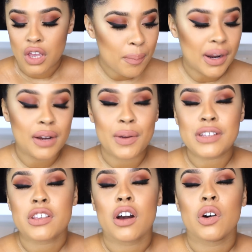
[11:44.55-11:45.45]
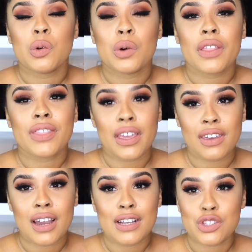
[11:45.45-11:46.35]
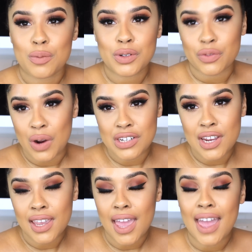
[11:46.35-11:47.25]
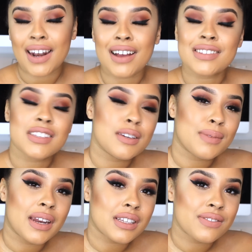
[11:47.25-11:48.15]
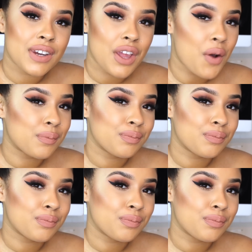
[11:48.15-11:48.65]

But anyway, so thank you guys so much for watching and I'll see you in my next video.